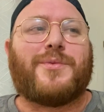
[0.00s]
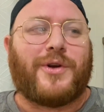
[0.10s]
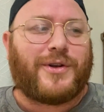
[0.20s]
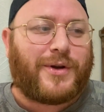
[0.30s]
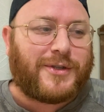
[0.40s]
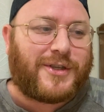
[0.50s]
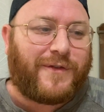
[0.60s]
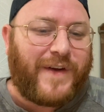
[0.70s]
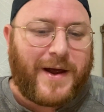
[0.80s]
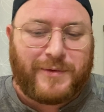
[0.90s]
roller
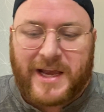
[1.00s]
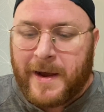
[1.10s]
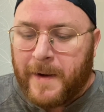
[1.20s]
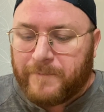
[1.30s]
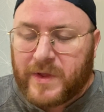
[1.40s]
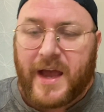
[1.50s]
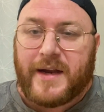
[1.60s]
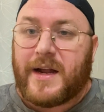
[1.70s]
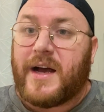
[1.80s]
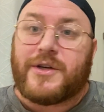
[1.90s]
coaster family.
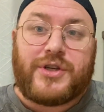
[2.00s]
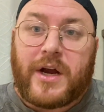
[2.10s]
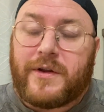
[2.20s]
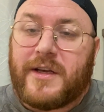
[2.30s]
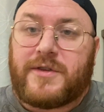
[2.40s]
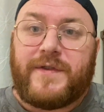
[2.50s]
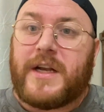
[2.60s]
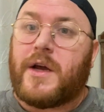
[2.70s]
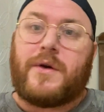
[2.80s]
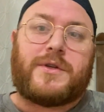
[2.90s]
and share these
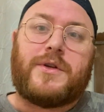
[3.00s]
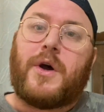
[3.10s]
videos.